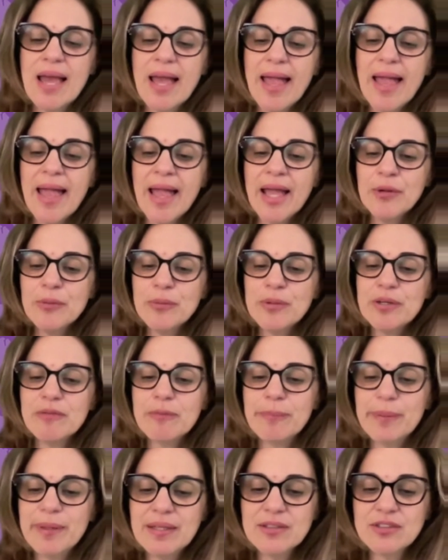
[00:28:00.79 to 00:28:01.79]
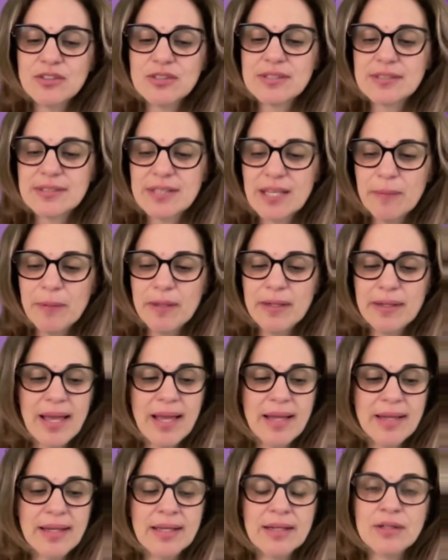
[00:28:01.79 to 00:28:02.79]
And we've been
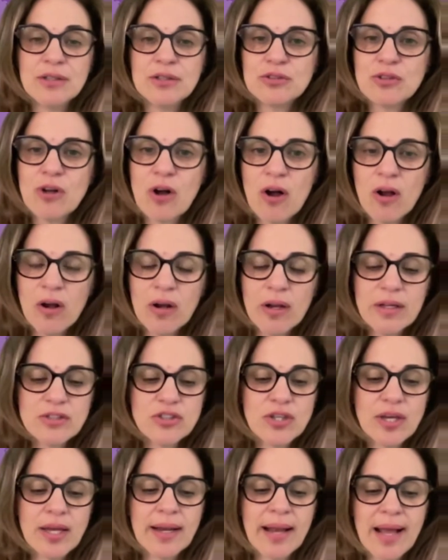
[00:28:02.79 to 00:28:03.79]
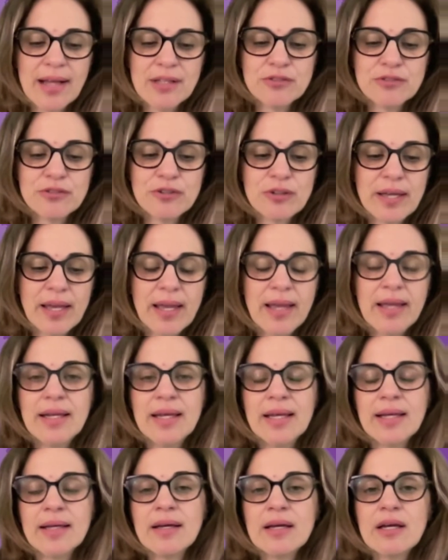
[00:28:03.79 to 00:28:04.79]
disseminating knowledge and
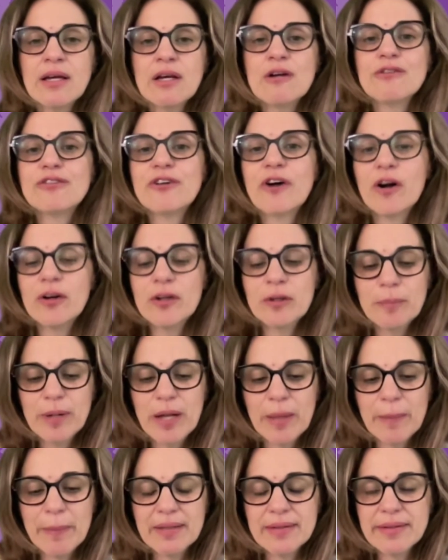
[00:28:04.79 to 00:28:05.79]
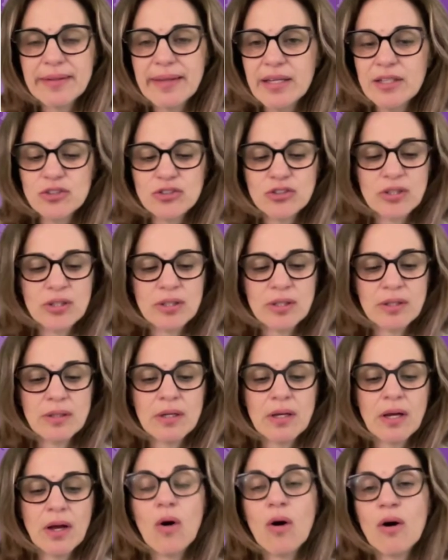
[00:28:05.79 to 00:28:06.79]
advocating for implementation
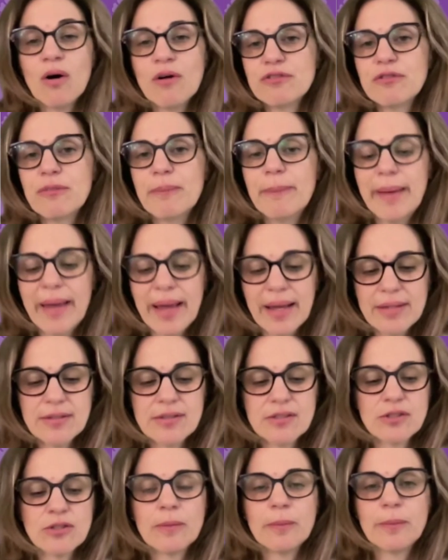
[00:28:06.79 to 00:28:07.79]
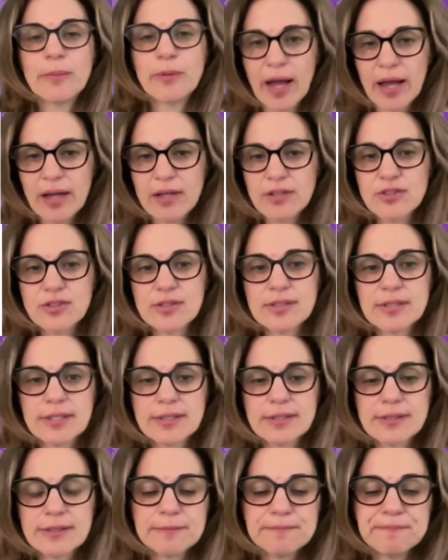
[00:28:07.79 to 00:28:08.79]
of best
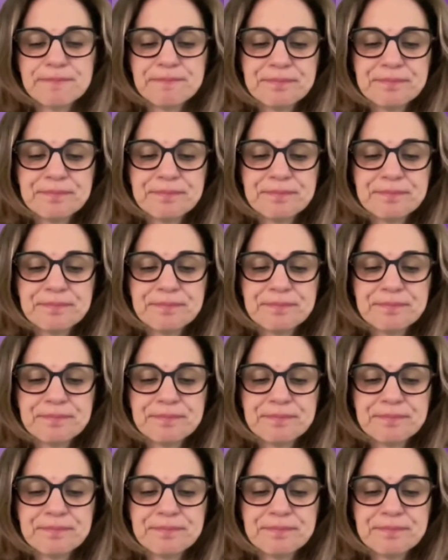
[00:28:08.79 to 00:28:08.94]
practices.